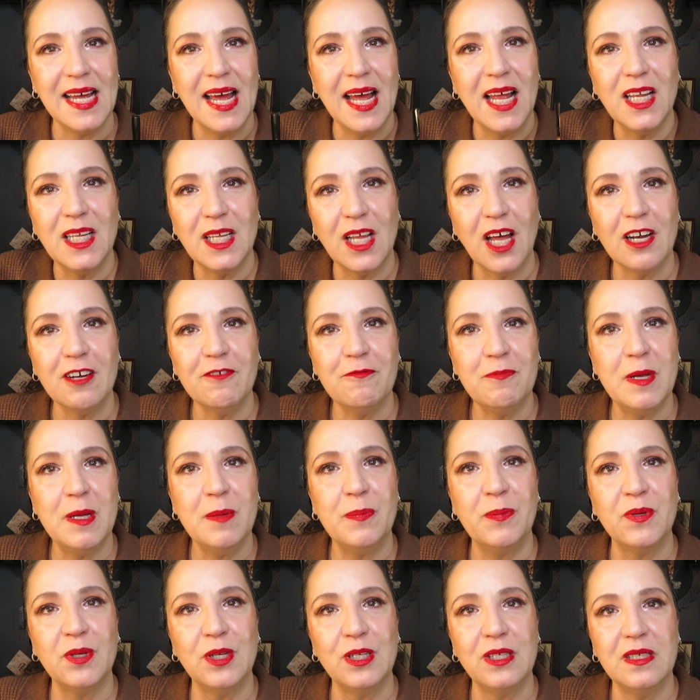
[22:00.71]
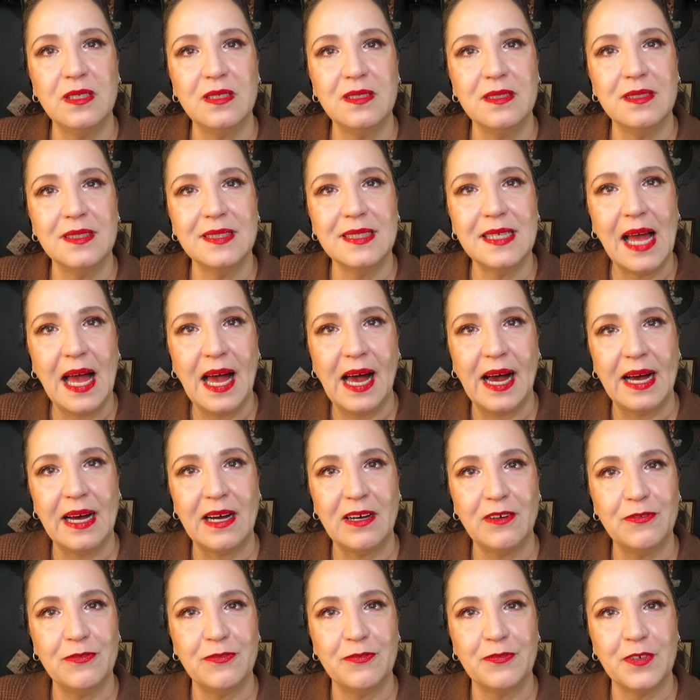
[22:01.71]
a lot of people
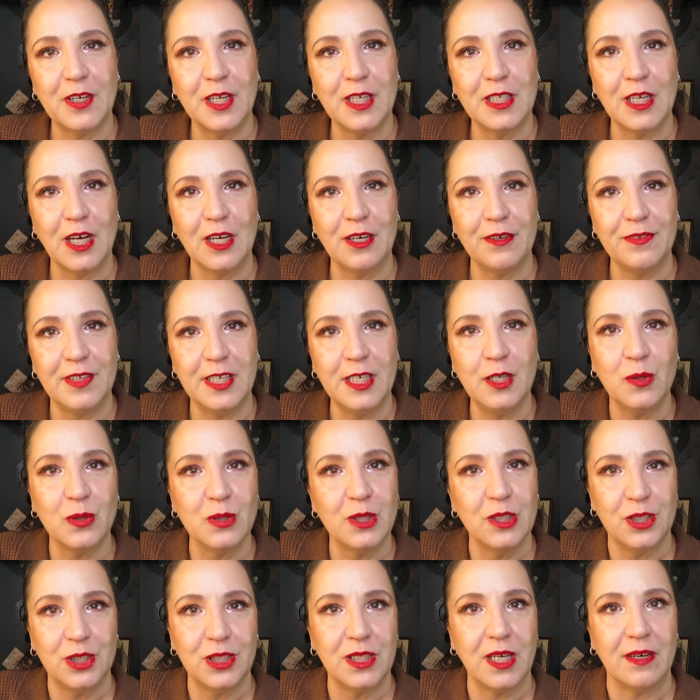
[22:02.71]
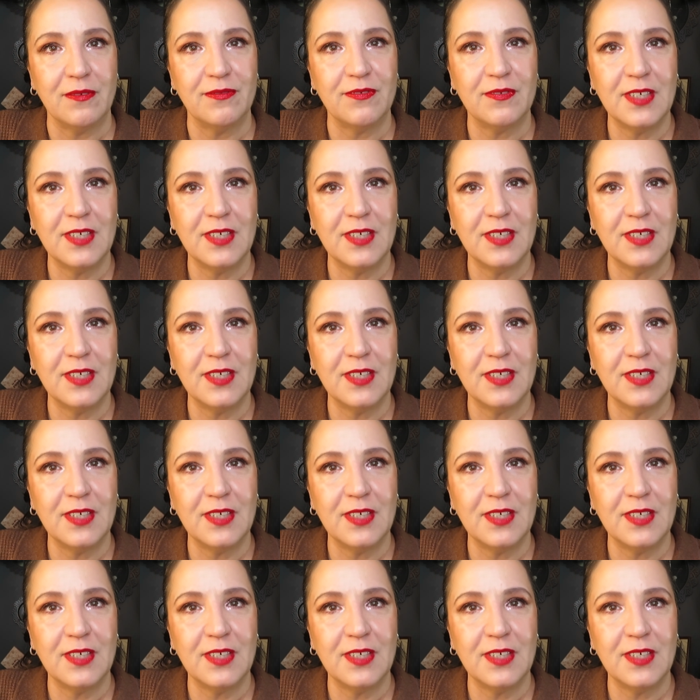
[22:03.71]
have a lot of the older stuff.